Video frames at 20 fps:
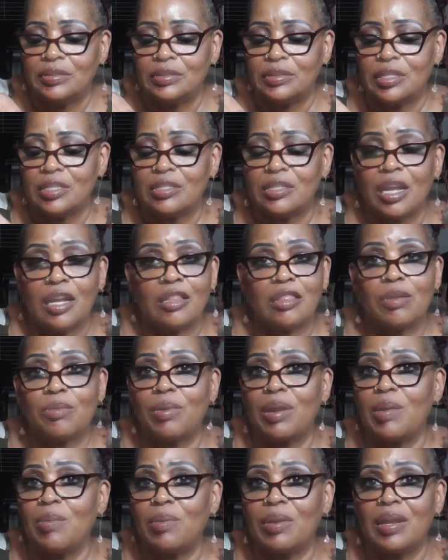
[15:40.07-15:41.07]
She said
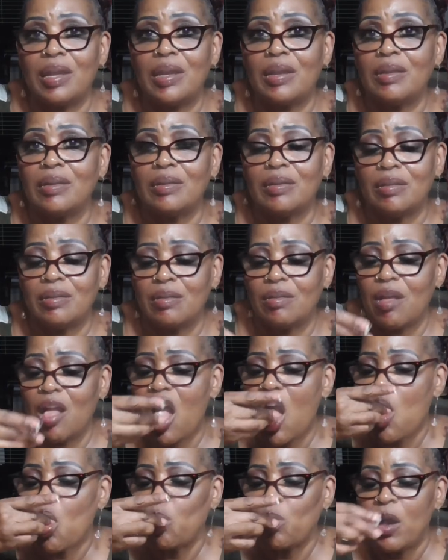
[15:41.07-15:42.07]
three, Juanita.
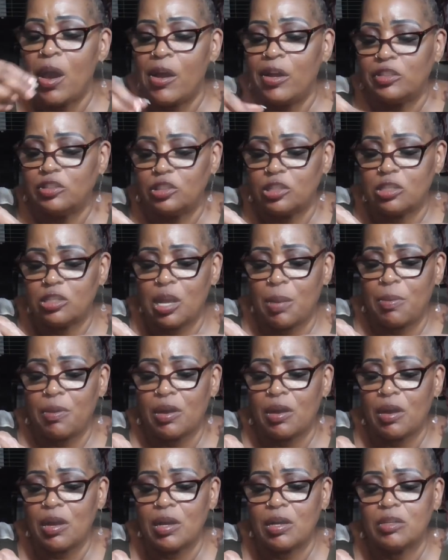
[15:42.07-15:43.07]
She said
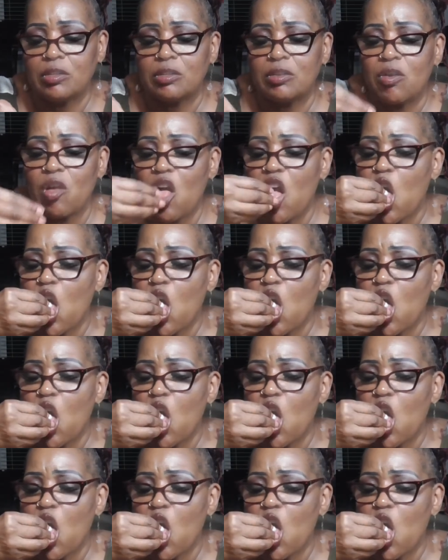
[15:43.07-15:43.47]
because